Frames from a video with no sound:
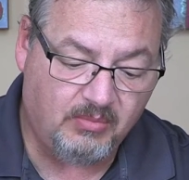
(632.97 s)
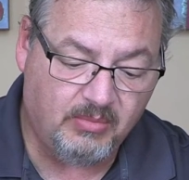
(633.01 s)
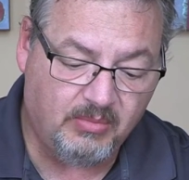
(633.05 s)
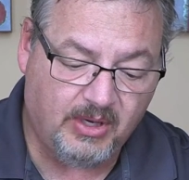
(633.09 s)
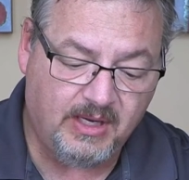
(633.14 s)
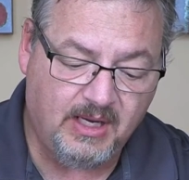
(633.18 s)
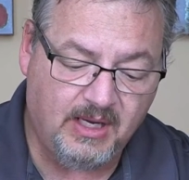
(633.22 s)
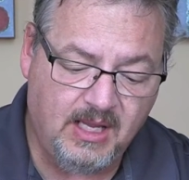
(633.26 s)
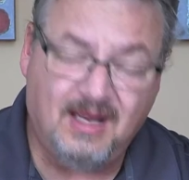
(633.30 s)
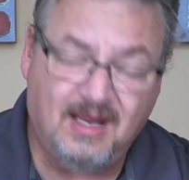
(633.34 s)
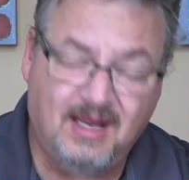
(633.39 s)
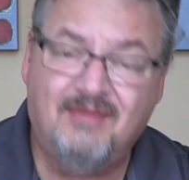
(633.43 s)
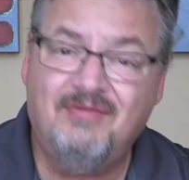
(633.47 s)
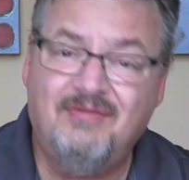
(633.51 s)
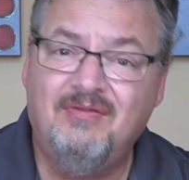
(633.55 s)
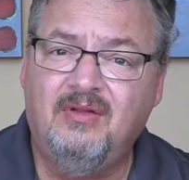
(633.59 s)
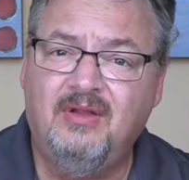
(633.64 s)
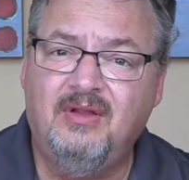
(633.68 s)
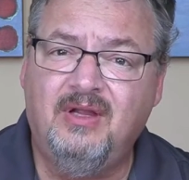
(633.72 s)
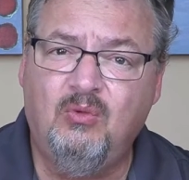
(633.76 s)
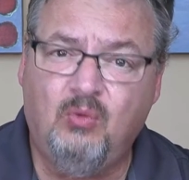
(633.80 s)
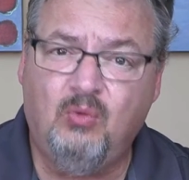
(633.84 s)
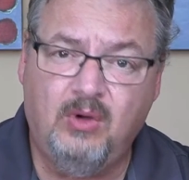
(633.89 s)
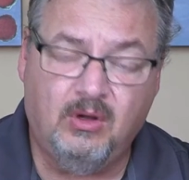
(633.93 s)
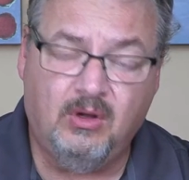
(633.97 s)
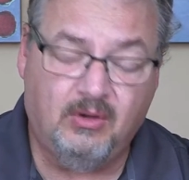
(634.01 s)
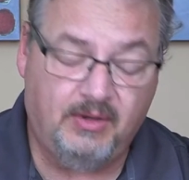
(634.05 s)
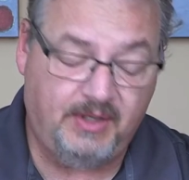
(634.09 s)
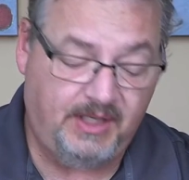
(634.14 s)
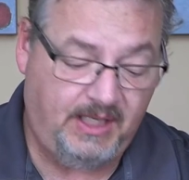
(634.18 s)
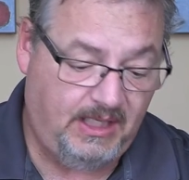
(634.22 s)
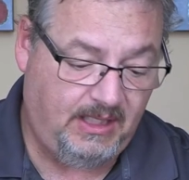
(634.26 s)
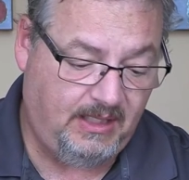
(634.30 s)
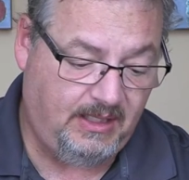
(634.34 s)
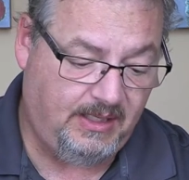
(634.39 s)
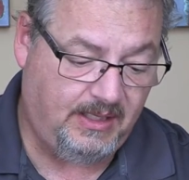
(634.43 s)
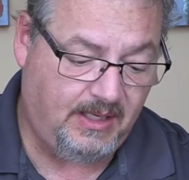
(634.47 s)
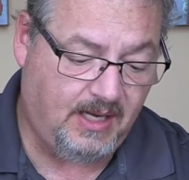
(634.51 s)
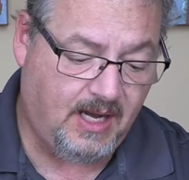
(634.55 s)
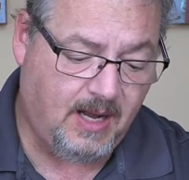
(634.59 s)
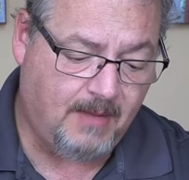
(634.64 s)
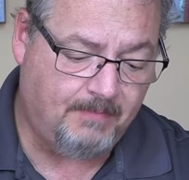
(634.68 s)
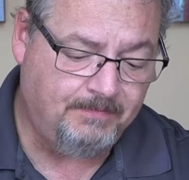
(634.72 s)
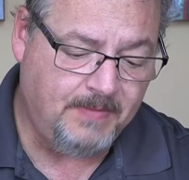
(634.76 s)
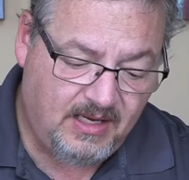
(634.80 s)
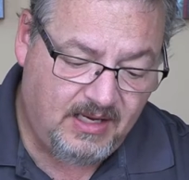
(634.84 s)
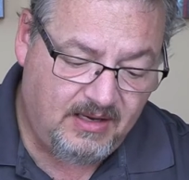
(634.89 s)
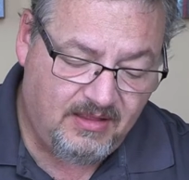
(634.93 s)
but definitely will heat it
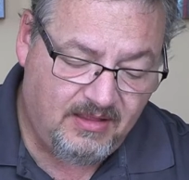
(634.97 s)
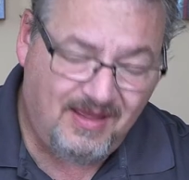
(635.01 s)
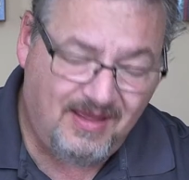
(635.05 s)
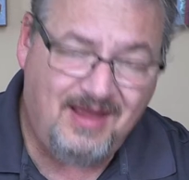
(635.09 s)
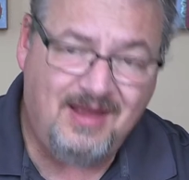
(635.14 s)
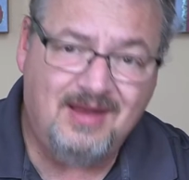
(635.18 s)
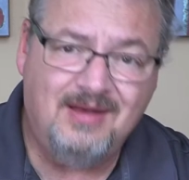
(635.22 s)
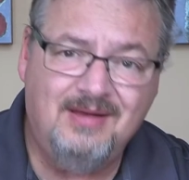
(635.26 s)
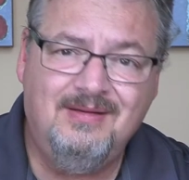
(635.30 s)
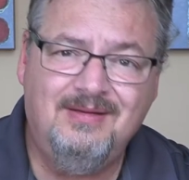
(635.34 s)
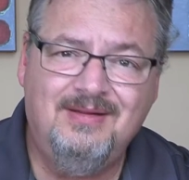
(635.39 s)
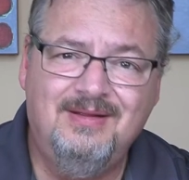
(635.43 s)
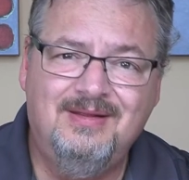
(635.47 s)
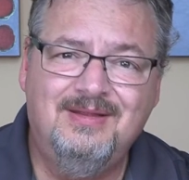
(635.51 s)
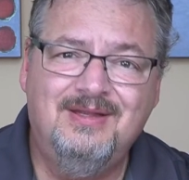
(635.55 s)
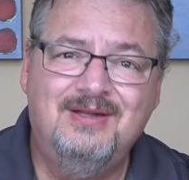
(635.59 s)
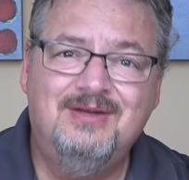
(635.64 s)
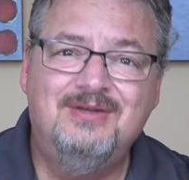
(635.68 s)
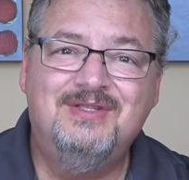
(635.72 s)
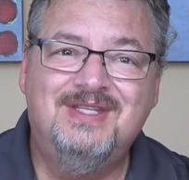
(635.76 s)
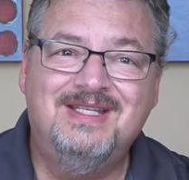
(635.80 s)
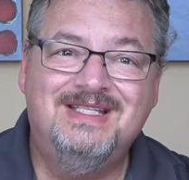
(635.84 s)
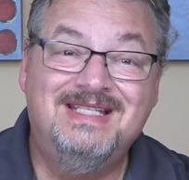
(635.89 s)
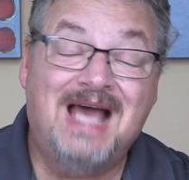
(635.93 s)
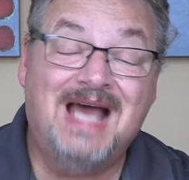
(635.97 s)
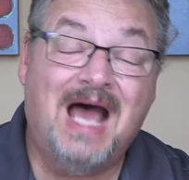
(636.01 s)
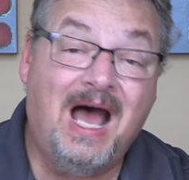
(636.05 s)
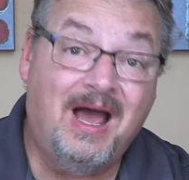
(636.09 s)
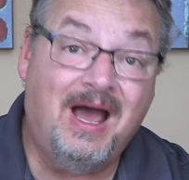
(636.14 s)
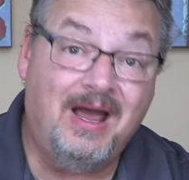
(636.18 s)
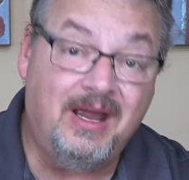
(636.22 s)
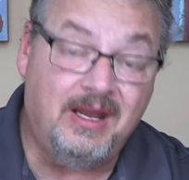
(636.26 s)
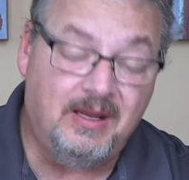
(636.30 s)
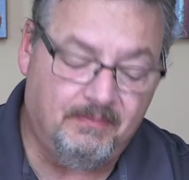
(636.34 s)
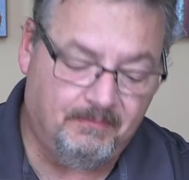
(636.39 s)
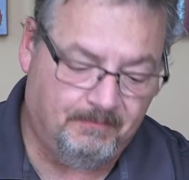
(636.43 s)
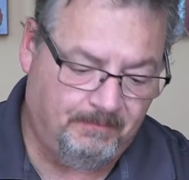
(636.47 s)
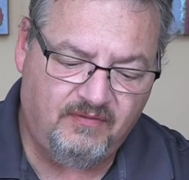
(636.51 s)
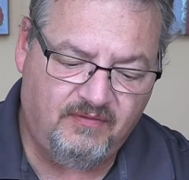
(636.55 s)
up. And then there's the time.